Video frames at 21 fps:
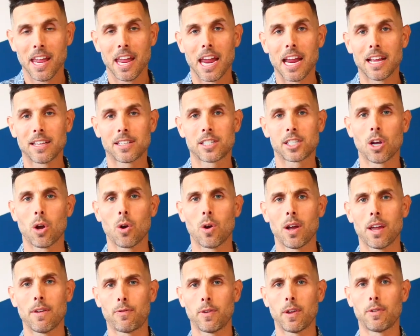And so
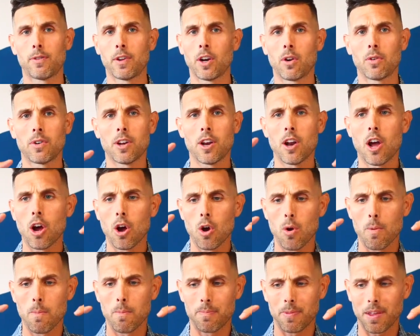if you don't
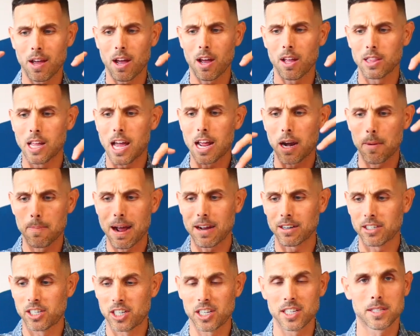know a lot
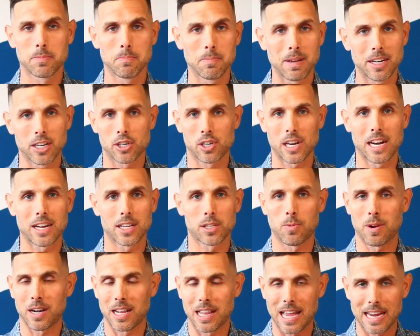about Jesus' ministry, I just
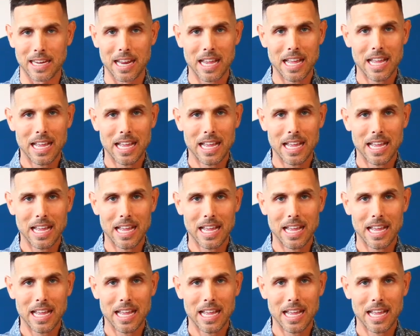want to like